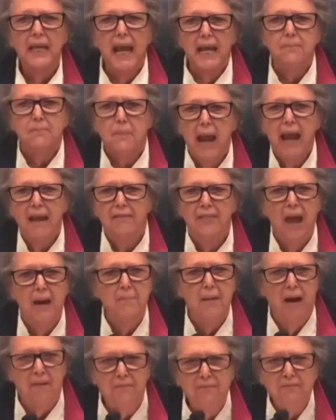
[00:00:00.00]
It made
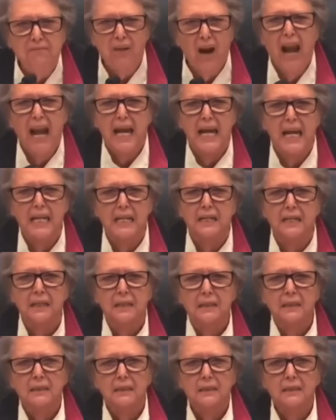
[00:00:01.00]
them afraid.
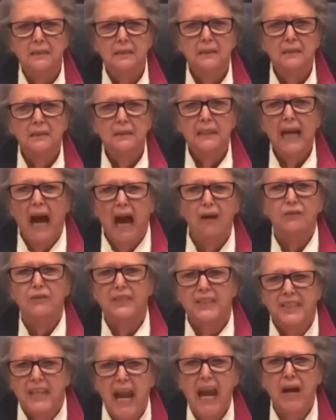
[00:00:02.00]

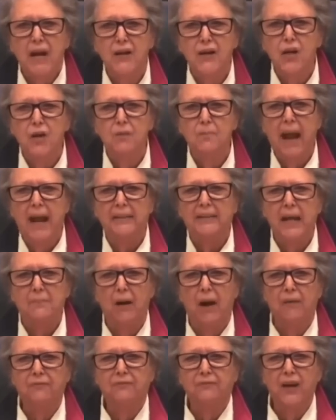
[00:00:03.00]
How dare you make
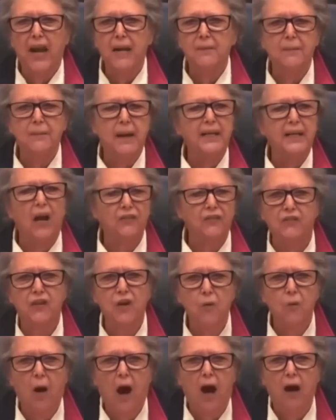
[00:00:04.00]
them afraid because
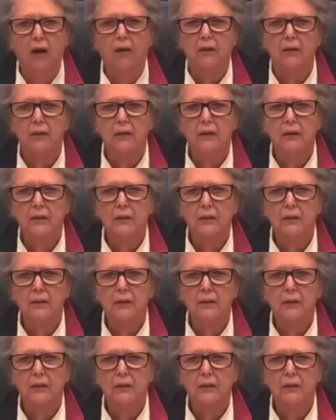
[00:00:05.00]
you are?